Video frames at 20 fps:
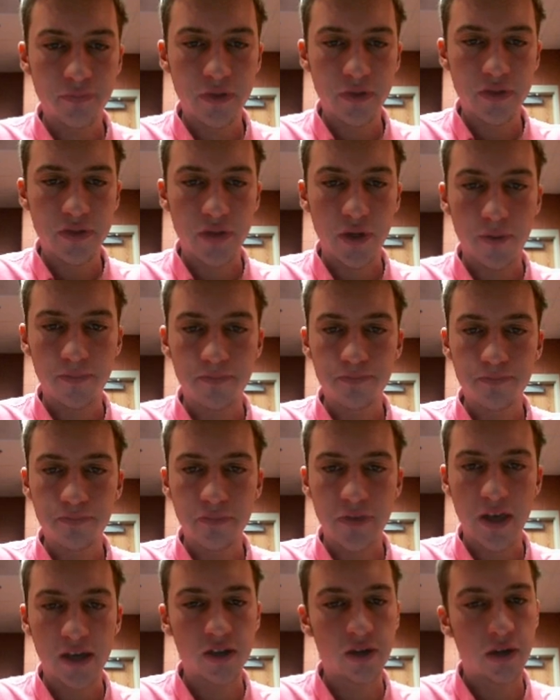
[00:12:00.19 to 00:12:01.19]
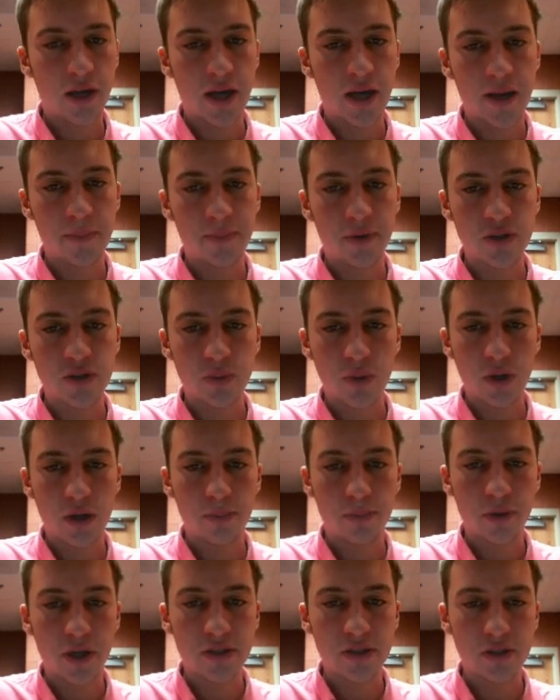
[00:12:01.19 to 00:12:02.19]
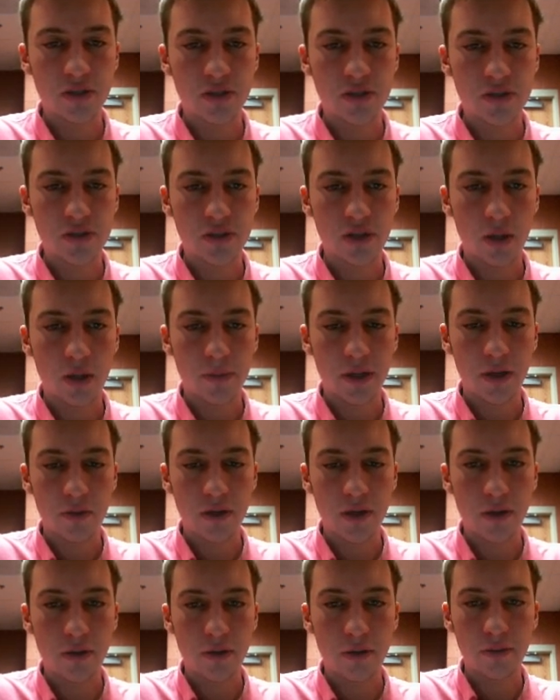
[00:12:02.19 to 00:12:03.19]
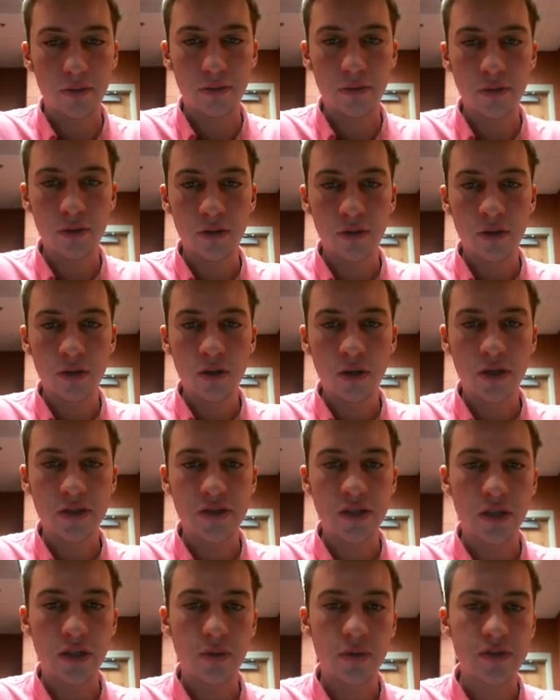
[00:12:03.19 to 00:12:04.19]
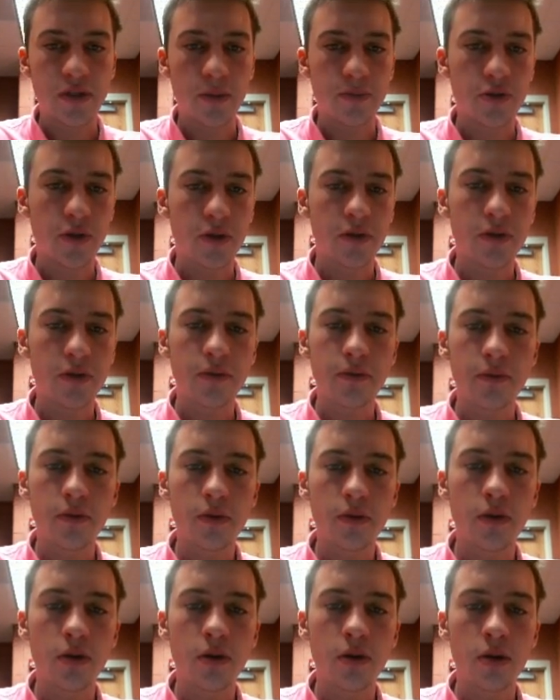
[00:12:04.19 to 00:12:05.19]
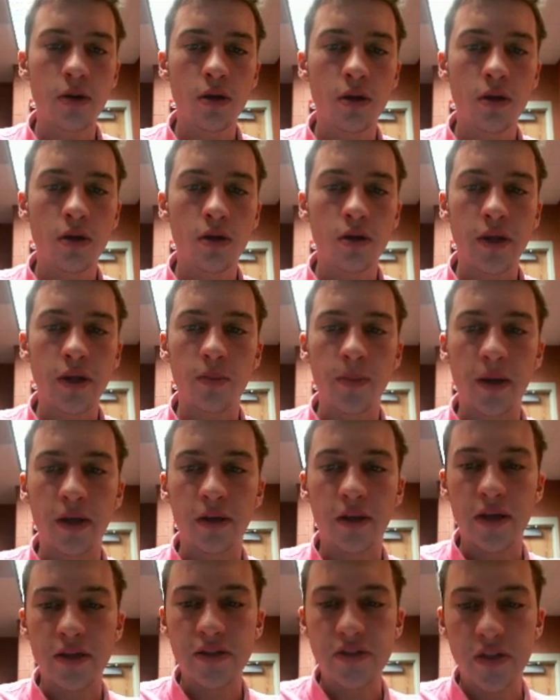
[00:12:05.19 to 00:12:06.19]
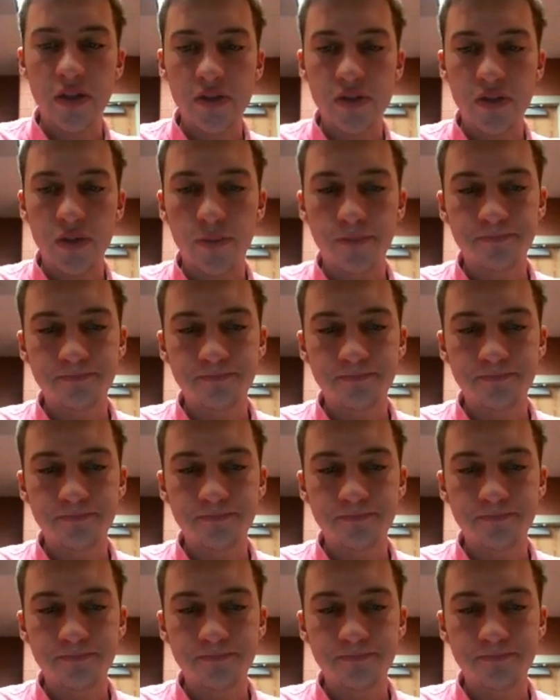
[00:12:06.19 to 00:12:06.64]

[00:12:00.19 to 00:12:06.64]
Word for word: So that could happen as well. Price could just come down here and continue its uptrend. That would make a lot of sense too.